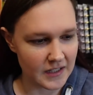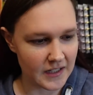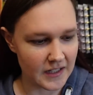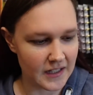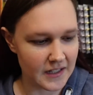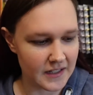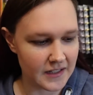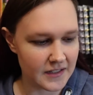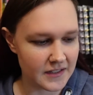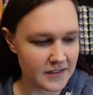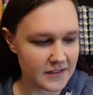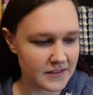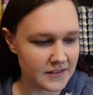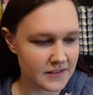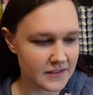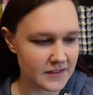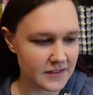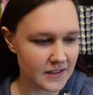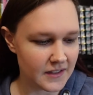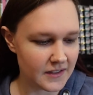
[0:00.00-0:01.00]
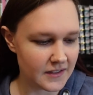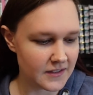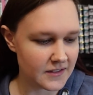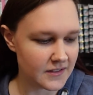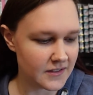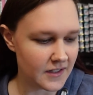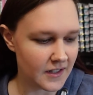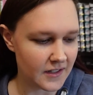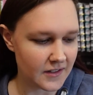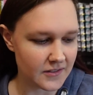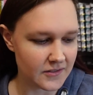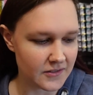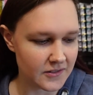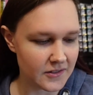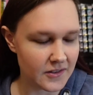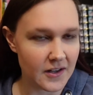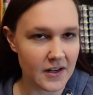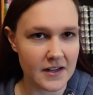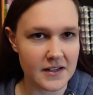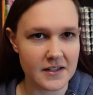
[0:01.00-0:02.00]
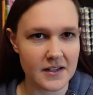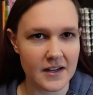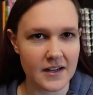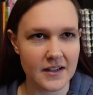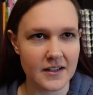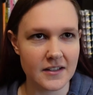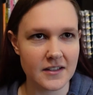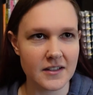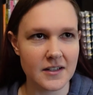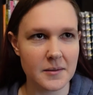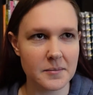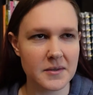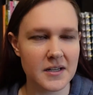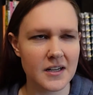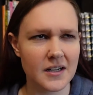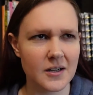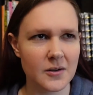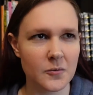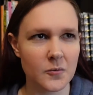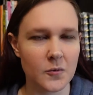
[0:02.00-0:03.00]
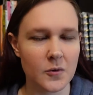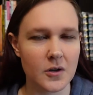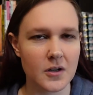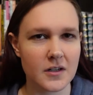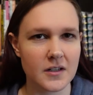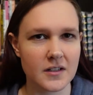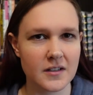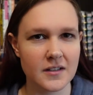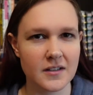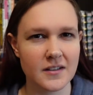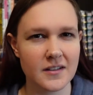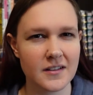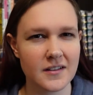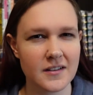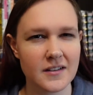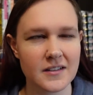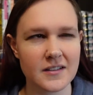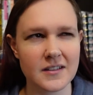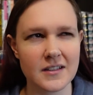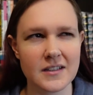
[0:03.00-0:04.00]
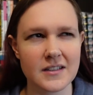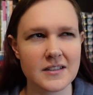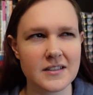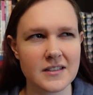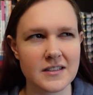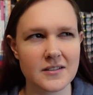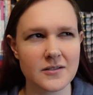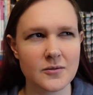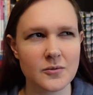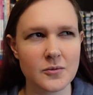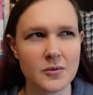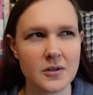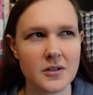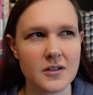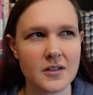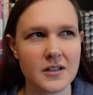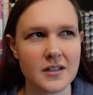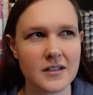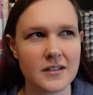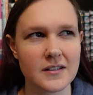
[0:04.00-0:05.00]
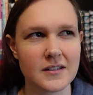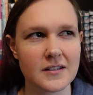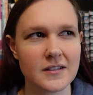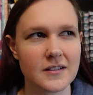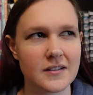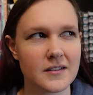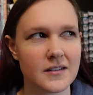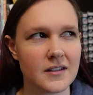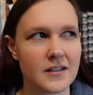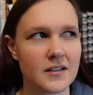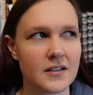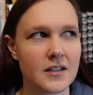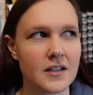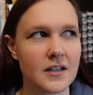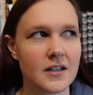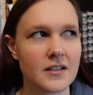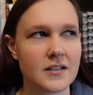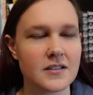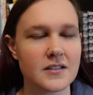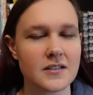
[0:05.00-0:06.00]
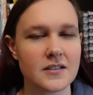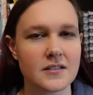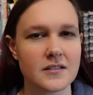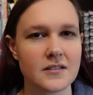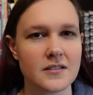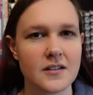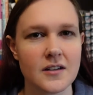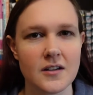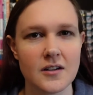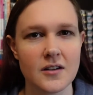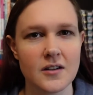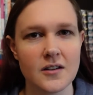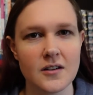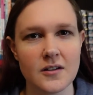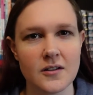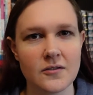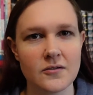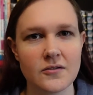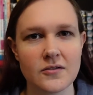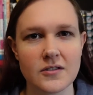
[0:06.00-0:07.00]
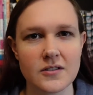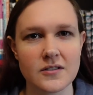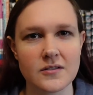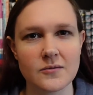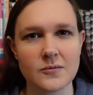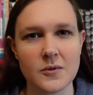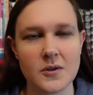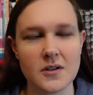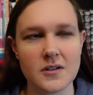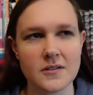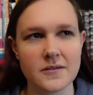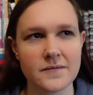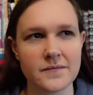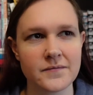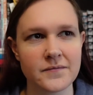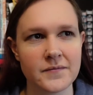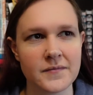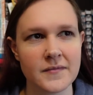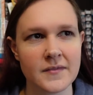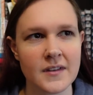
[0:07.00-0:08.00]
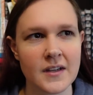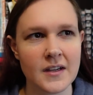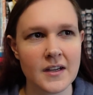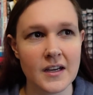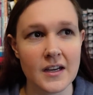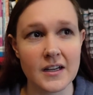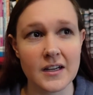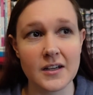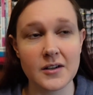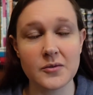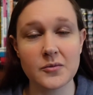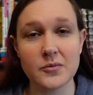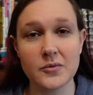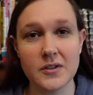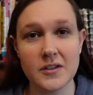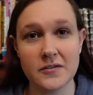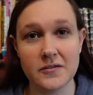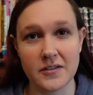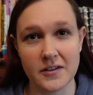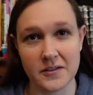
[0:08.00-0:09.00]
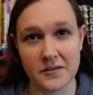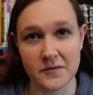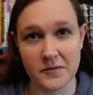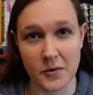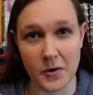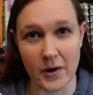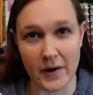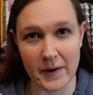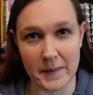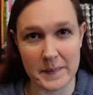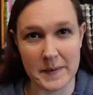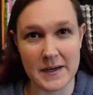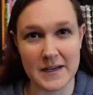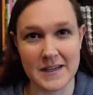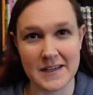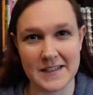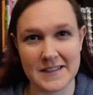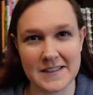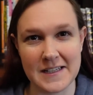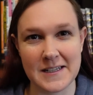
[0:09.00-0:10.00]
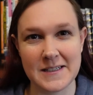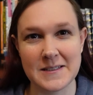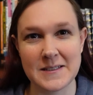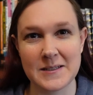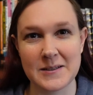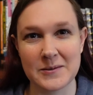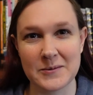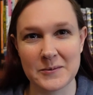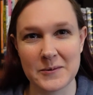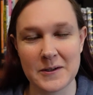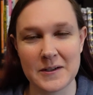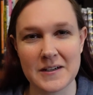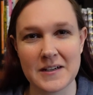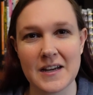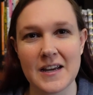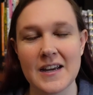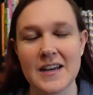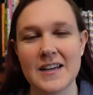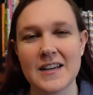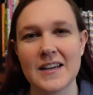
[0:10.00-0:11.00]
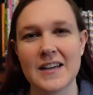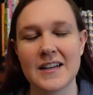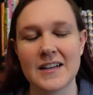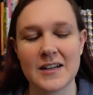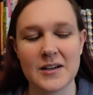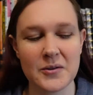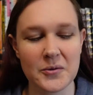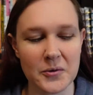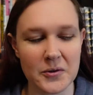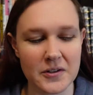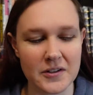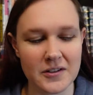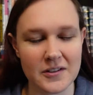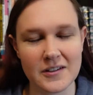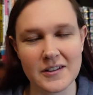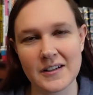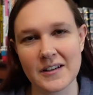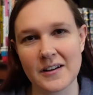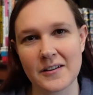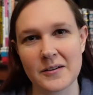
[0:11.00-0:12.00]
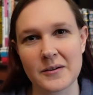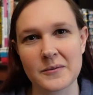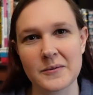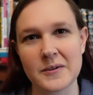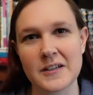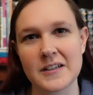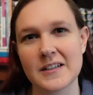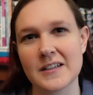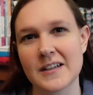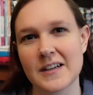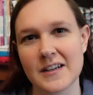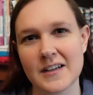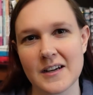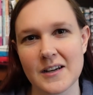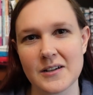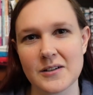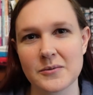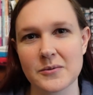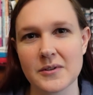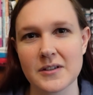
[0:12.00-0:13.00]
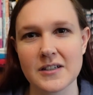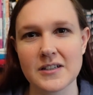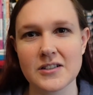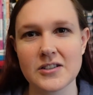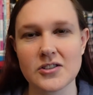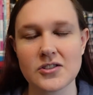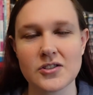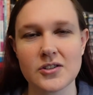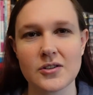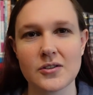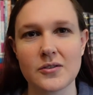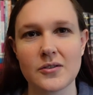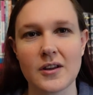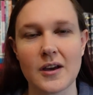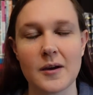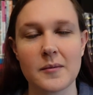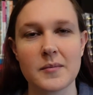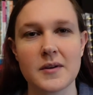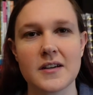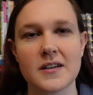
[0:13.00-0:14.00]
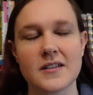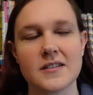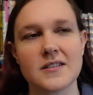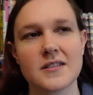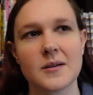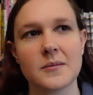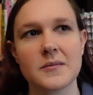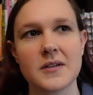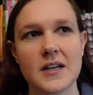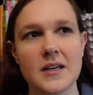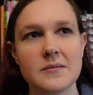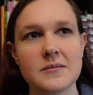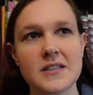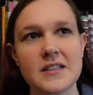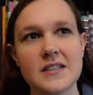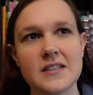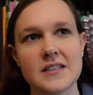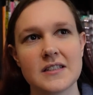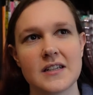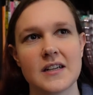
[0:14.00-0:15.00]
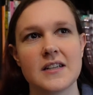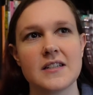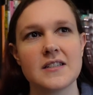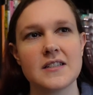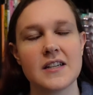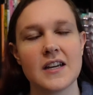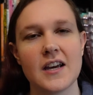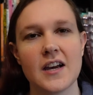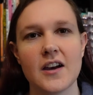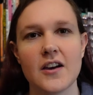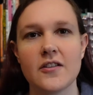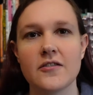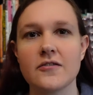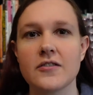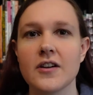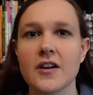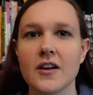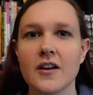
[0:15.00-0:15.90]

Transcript: and I, I don't know, I, I ended up getting one that, like, didn't work, and then I had to, re well, I got a refund for it because it didn't work, and I ordered another one, and I kind of wanted to show you that, because sometimes it's nice to have